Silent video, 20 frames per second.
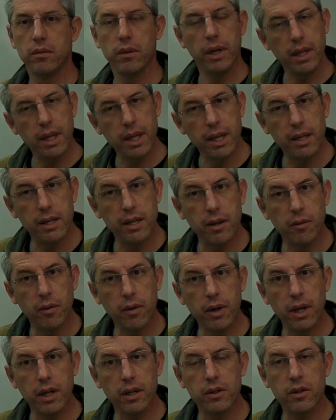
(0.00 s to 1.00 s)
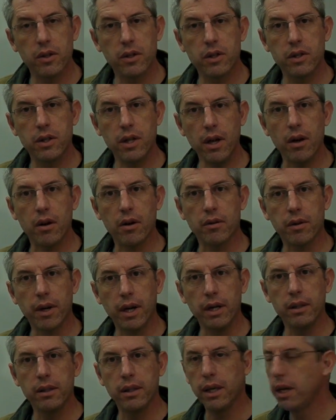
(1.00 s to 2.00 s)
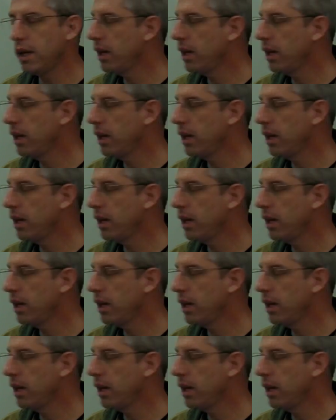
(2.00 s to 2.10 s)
I'd get a different answer still, right?